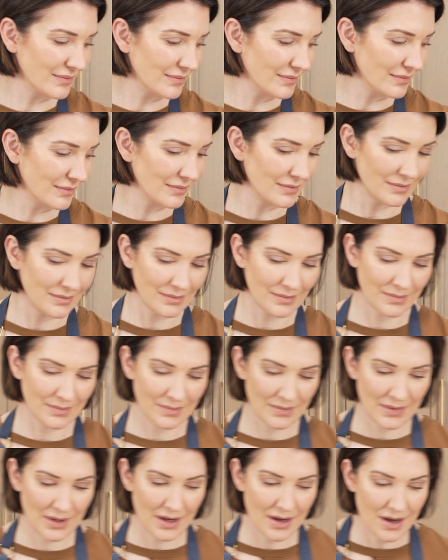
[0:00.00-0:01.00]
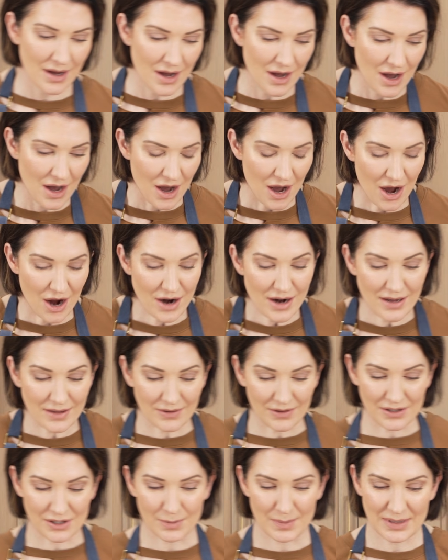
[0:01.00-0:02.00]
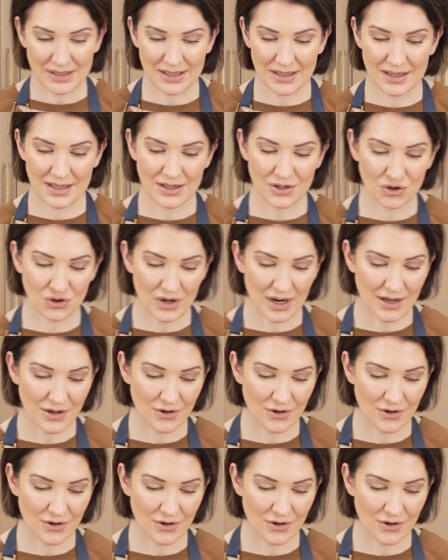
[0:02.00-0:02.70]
All right, let's mix in these dry